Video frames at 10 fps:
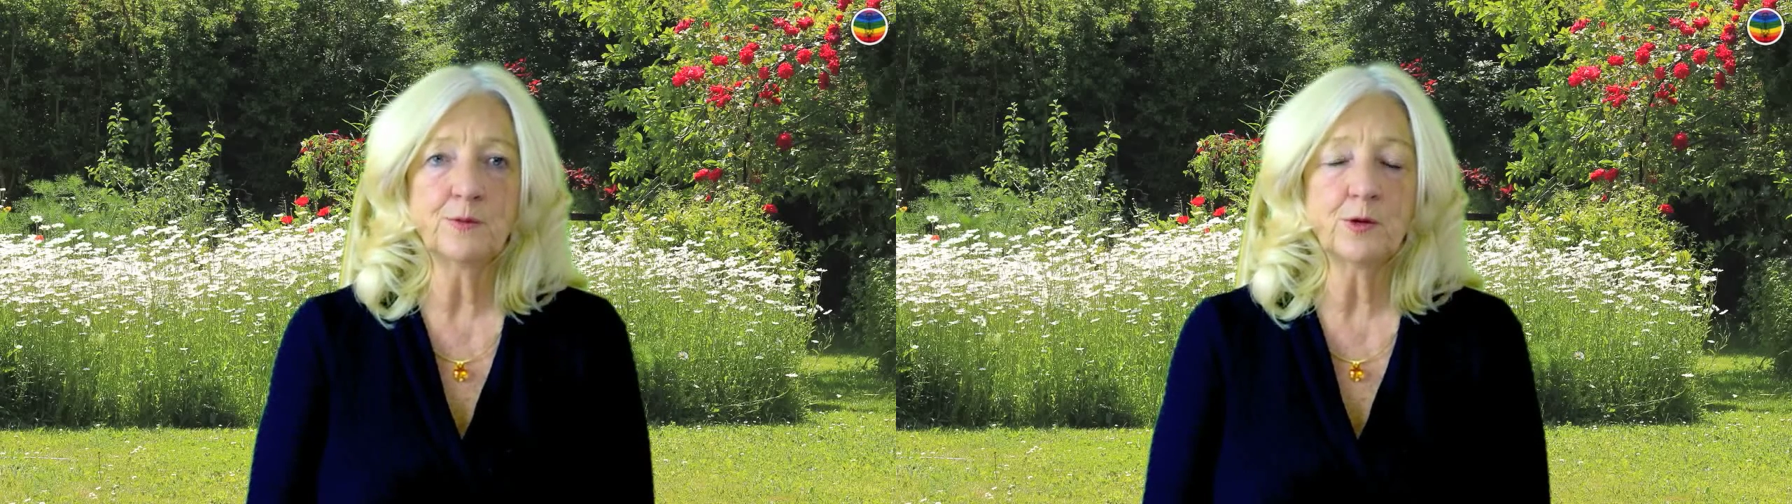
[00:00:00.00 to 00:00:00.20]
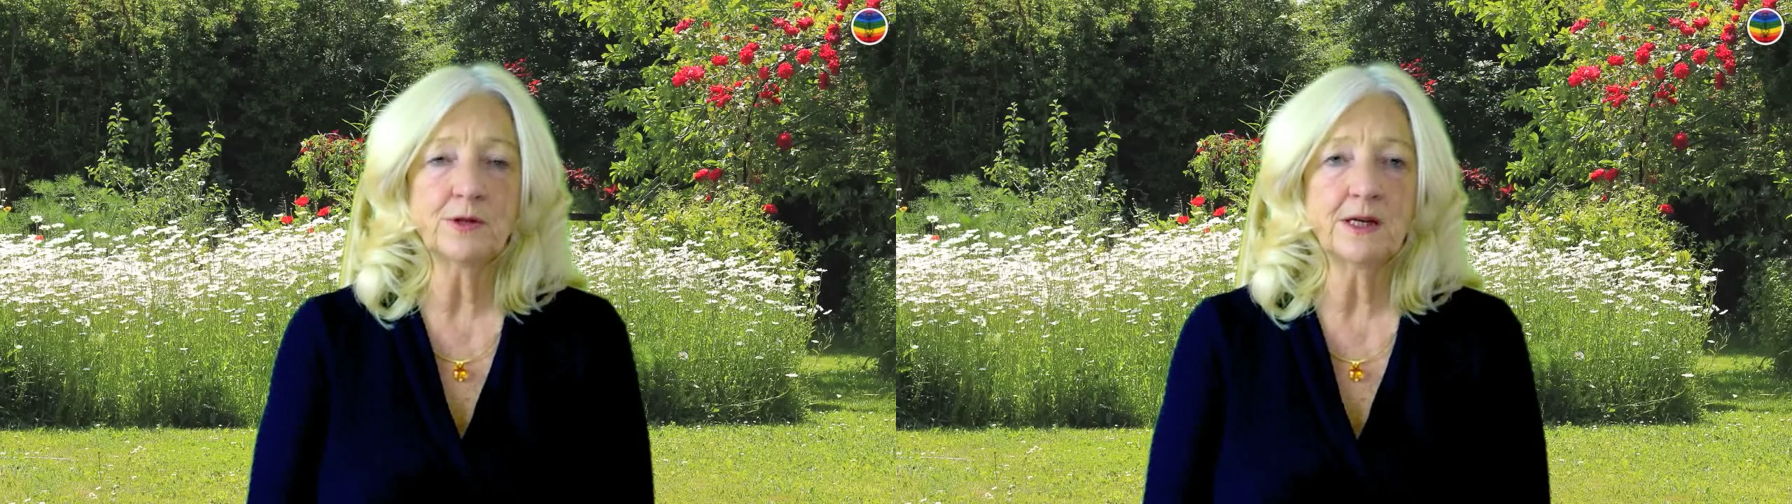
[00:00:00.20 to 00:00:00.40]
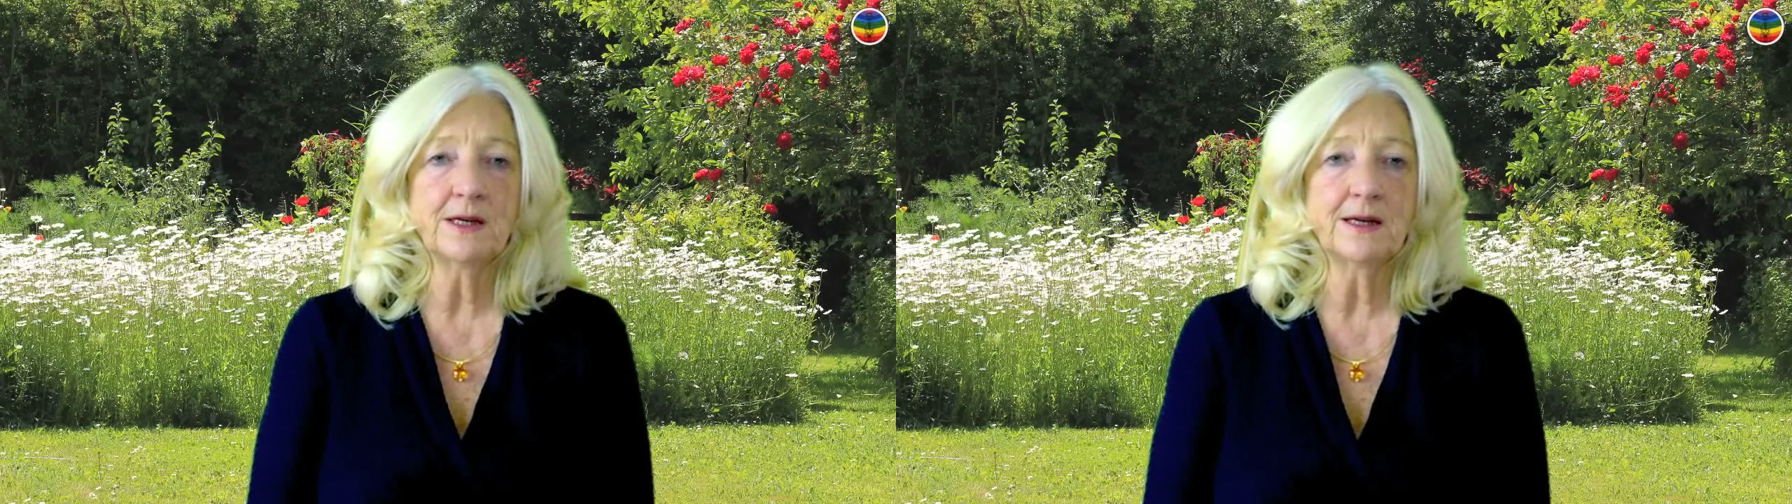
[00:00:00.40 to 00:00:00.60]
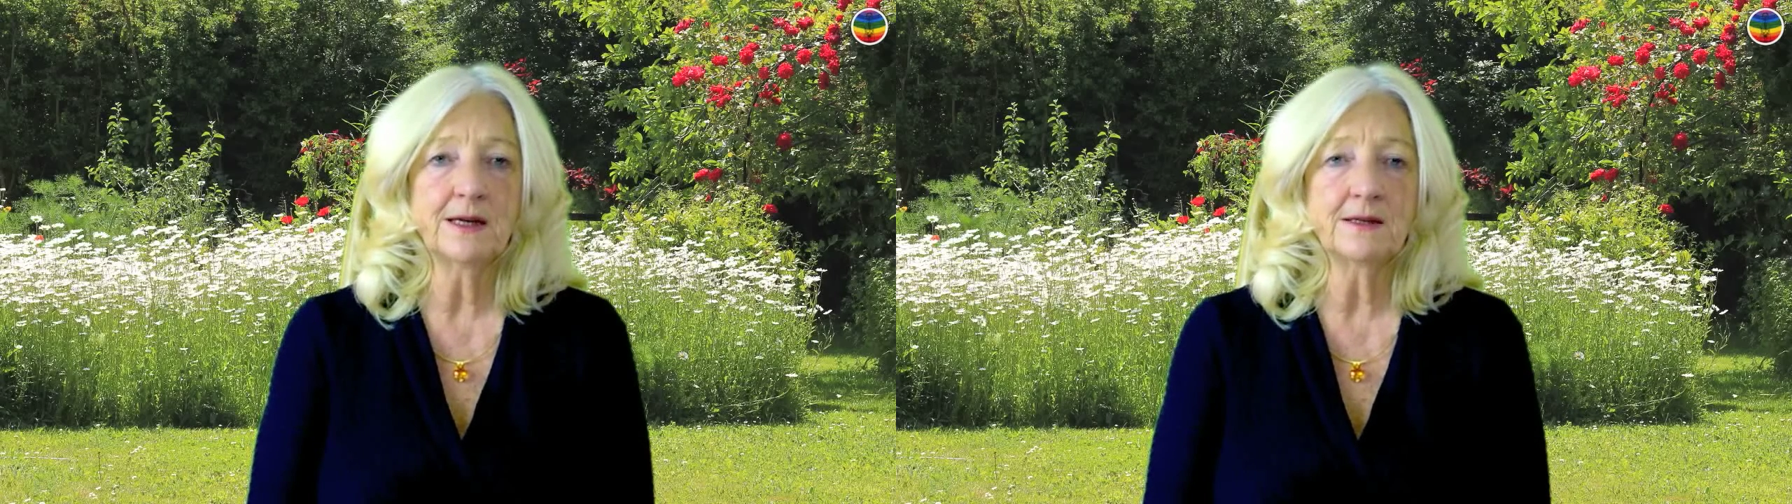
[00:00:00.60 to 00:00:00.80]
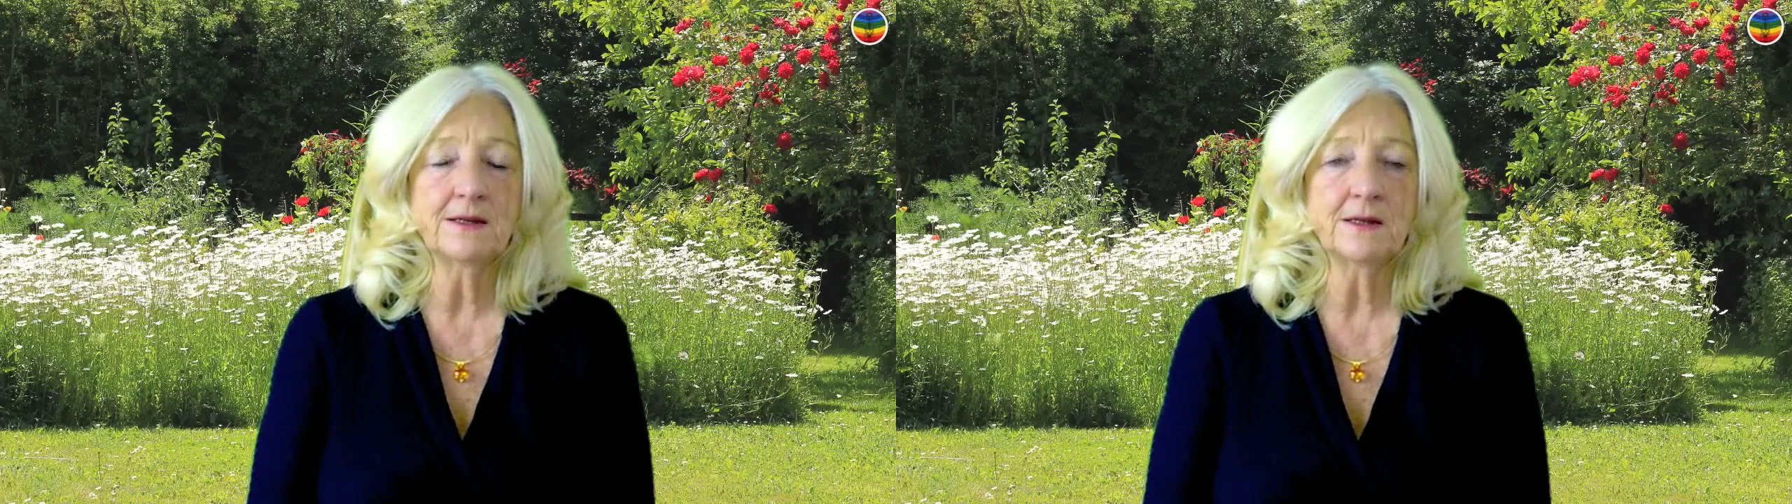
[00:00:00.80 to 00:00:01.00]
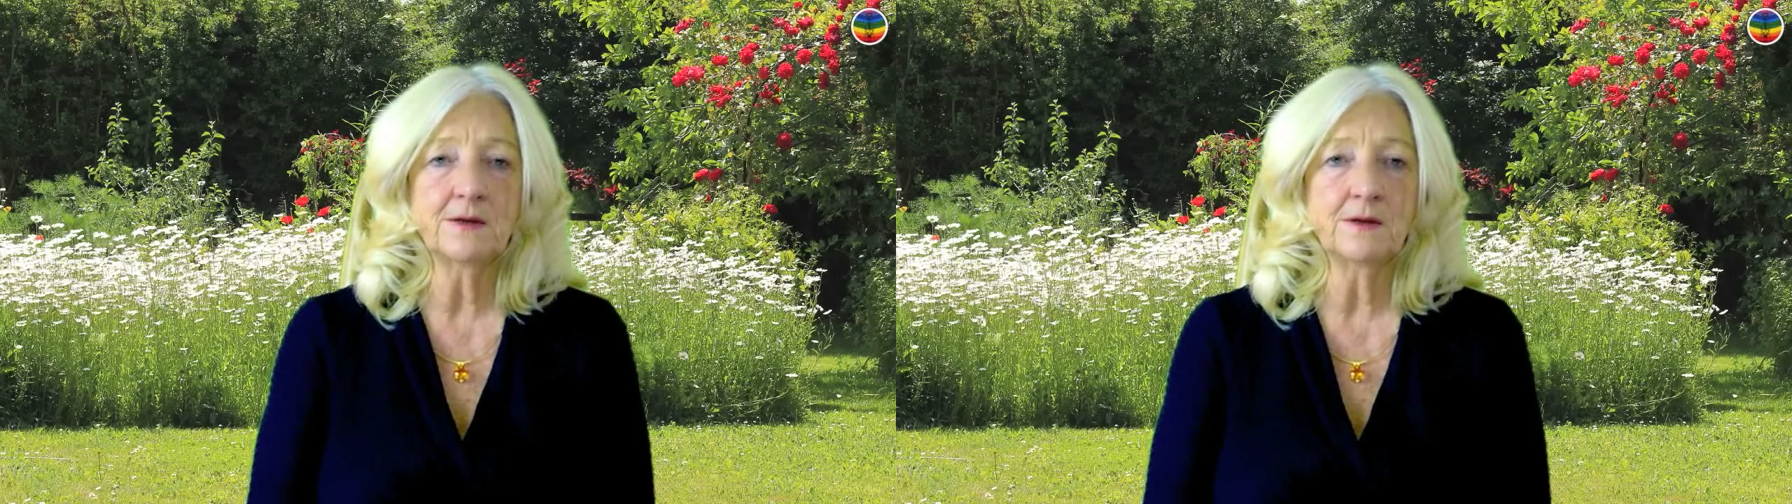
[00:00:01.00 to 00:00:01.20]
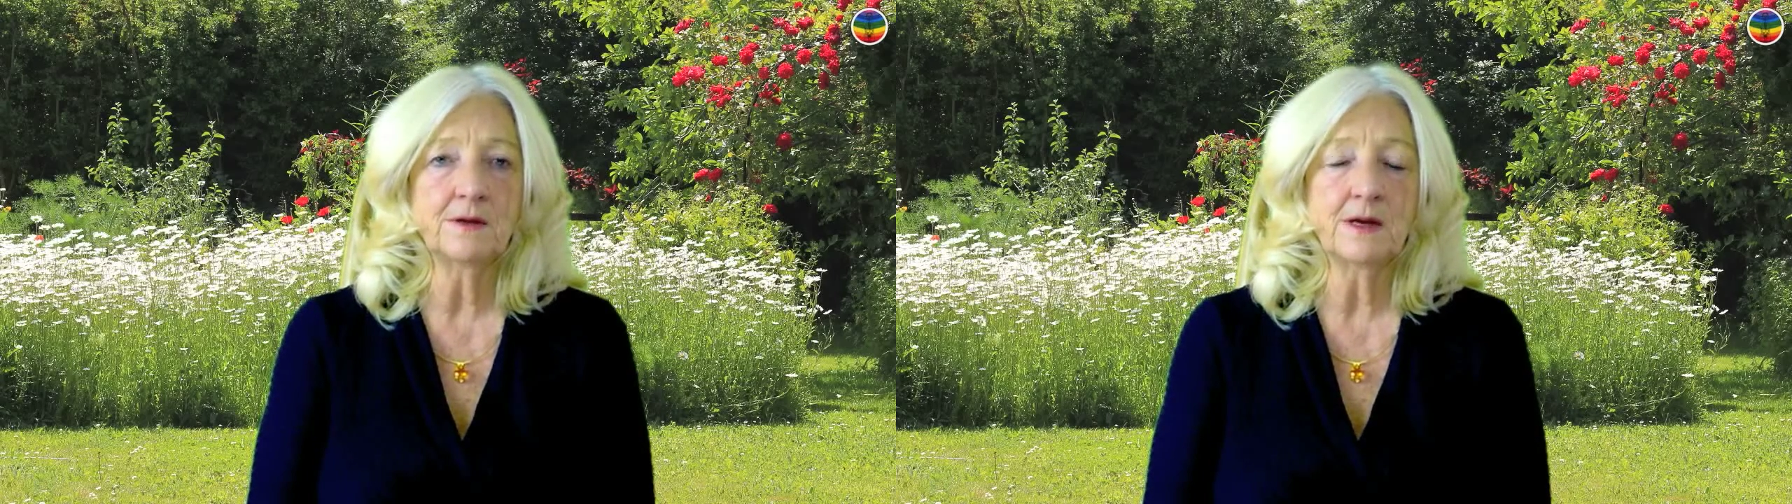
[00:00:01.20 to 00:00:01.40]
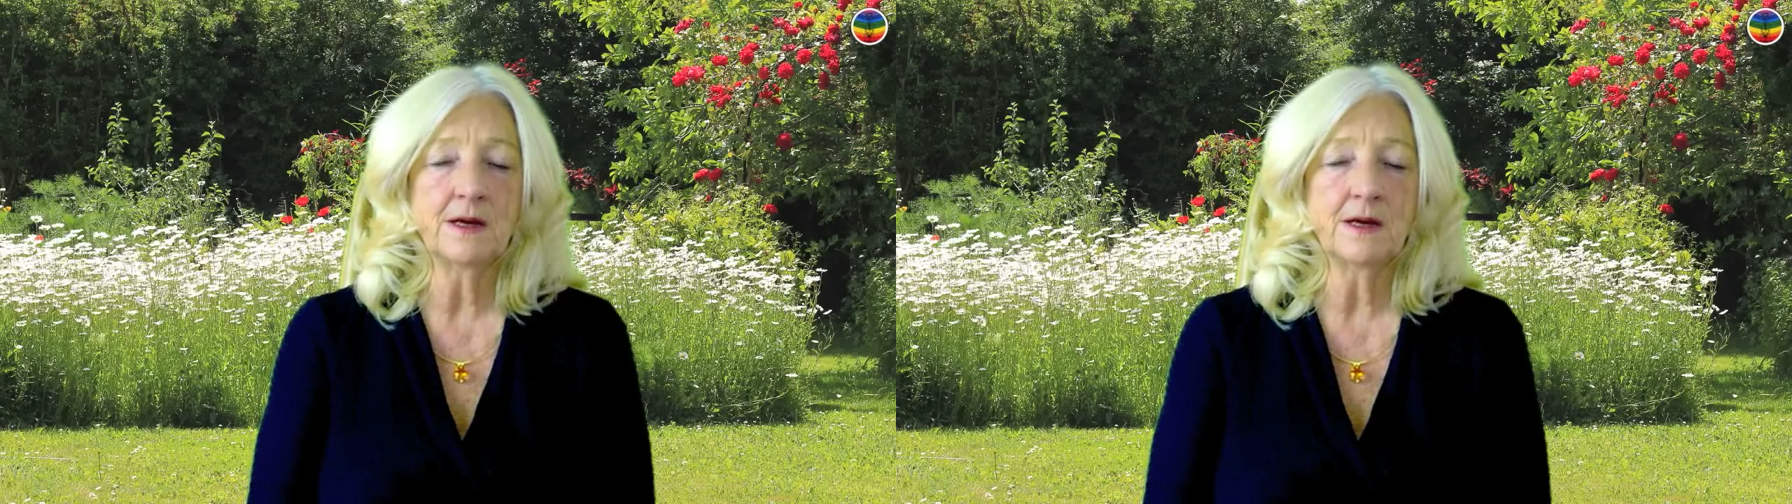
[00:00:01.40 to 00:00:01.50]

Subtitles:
prostate cancer